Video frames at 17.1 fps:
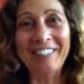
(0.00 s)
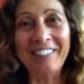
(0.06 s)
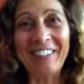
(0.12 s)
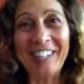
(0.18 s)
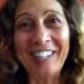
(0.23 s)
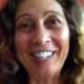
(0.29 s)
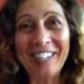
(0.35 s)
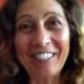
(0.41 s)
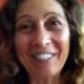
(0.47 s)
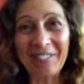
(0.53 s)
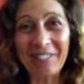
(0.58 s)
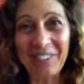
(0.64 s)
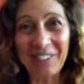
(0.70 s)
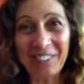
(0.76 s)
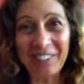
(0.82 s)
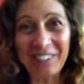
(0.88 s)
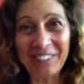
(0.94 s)
right on the
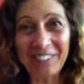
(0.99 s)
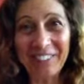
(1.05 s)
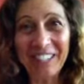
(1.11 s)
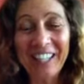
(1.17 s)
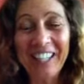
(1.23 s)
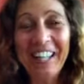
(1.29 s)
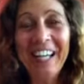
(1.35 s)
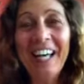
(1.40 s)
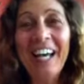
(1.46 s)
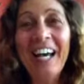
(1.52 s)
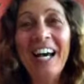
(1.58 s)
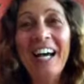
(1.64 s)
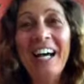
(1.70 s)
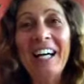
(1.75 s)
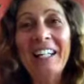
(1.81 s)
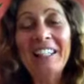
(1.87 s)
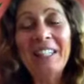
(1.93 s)
phone.
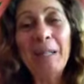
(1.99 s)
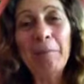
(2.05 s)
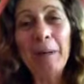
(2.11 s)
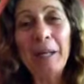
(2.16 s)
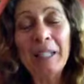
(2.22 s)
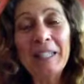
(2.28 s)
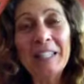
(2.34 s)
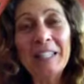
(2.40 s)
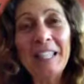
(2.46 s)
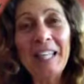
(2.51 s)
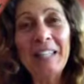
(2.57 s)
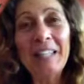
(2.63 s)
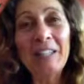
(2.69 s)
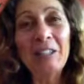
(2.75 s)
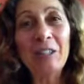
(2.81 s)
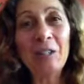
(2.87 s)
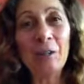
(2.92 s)
They might say
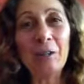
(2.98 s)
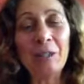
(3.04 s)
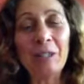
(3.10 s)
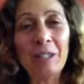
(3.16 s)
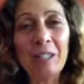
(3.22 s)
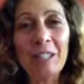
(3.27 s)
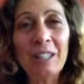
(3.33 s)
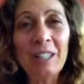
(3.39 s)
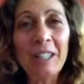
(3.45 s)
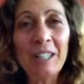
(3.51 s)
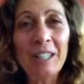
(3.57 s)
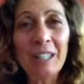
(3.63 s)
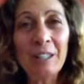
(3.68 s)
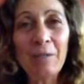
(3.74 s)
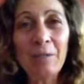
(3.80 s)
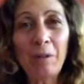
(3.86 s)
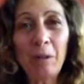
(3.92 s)
there's no such thing
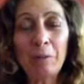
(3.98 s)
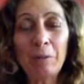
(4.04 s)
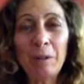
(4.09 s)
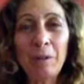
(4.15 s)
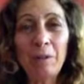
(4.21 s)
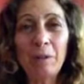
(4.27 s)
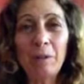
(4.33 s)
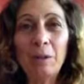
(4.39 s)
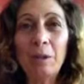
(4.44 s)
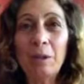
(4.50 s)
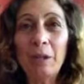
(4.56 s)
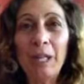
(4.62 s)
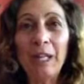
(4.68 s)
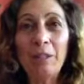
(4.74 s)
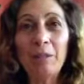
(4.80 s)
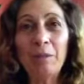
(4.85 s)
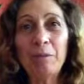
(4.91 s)
as pharmaceutical
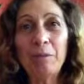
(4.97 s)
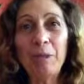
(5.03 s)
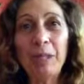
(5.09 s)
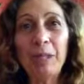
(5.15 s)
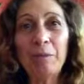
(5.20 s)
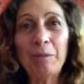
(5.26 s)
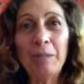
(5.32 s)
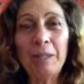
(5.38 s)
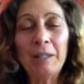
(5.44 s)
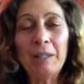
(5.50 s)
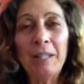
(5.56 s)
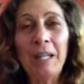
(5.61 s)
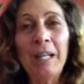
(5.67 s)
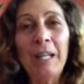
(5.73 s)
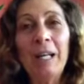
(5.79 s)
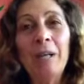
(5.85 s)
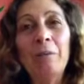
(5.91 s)
grade for vitamins,
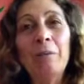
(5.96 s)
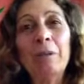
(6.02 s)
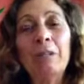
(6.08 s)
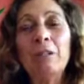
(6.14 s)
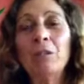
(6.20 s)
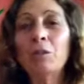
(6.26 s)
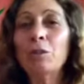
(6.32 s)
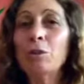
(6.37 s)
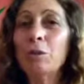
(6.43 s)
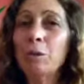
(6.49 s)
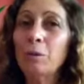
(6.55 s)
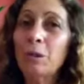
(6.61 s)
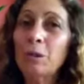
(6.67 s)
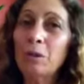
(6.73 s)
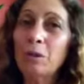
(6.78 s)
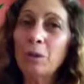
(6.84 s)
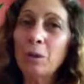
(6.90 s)
which is true.
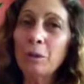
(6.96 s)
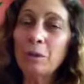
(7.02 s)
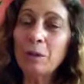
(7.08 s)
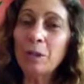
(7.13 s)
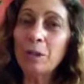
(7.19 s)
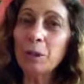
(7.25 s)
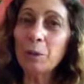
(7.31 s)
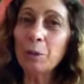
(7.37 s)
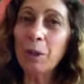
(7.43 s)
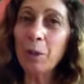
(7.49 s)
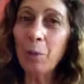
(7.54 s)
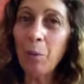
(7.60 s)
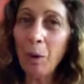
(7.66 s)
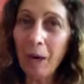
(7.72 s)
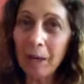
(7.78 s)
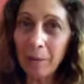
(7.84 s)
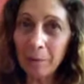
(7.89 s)
There's no such
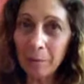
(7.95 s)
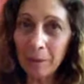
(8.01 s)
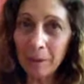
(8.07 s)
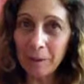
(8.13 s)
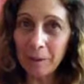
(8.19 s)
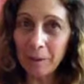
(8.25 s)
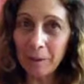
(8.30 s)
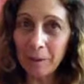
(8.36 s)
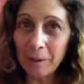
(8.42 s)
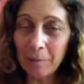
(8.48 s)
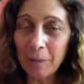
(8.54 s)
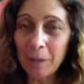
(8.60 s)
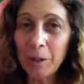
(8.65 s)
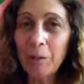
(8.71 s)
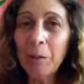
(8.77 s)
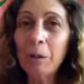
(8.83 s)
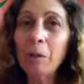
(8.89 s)
requirement,
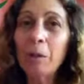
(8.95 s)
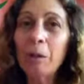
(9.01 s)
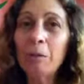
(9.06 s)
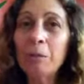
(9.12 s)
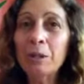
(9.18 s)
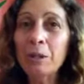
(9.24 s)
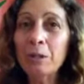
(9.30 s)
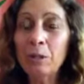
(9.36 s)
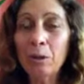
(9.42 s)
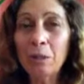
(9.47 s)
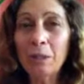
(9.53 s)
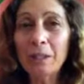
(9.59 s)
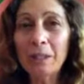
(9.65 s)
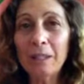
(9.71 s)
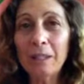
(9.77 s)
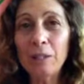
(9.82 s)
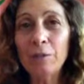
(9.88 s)
but the requirements do
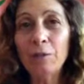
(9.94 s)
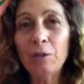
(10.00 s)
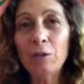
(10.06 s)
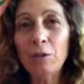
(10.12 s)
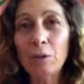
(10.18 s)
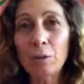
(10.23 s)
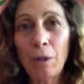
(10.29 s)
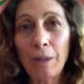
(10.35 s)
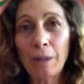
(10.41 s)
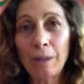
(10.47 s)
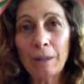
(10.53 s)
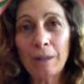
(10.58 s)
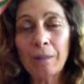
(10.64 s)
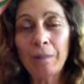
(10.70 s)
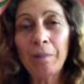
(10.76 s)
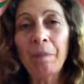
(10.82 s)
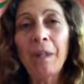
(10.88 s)
exist for
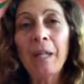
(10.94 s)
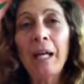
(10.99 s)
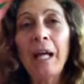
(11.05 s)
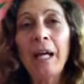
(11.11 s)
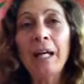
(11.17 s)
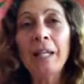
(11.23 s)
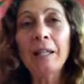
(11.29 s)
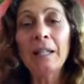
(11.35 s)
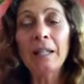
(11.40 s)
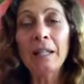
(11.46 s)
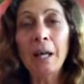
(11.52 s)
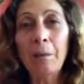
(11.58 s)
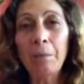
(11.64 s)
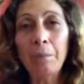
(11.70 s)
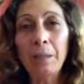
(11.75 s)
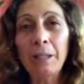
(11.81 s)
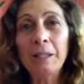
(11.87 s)
drugs, and the
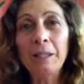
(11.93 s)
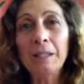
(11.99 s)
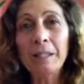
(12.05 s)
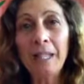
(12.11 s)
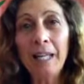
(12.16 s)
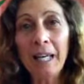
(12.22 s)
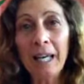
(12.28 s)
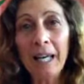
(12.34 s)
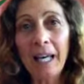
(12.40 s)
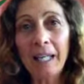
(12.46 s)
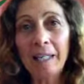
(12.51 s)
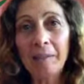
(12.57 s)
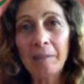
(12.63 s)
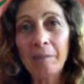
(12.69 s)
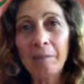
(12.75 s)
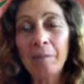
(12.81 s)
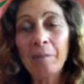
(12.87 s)
companies
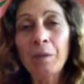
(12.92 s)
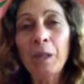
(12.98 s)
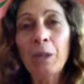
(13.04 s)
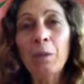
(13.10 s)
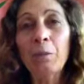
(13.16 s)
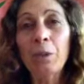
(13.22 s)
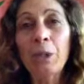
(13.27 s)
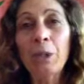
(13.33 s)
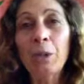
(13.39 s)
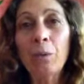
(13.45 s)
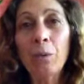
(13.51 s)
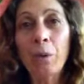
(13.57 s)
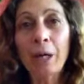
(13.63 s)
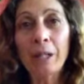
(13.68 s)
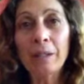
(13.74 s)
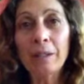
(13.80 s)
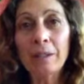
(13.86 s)
can
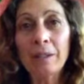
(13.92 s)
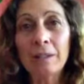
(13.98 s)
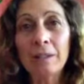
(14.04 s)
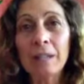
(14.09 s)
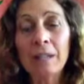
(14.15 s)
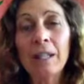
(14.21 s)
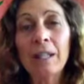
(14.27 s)
request